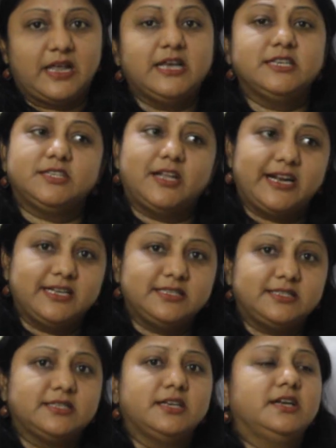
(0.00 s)
So let
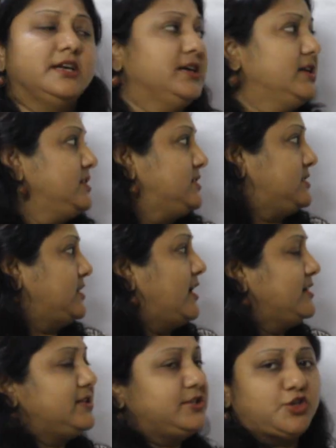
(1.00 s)
us
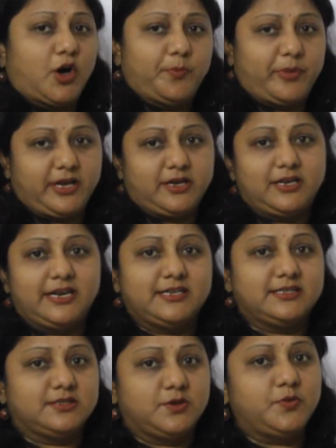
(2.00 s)
start the topic. Let
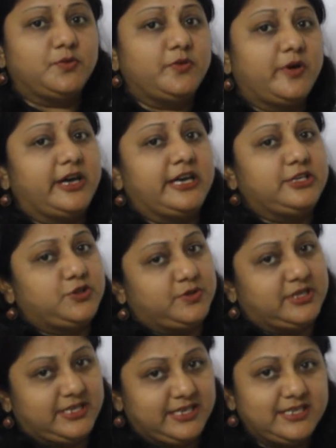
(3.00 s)
us go into
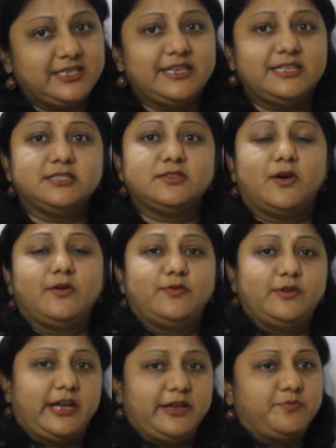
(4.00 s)
the details of
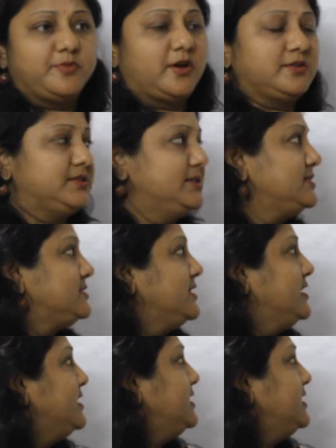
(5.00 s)
life process.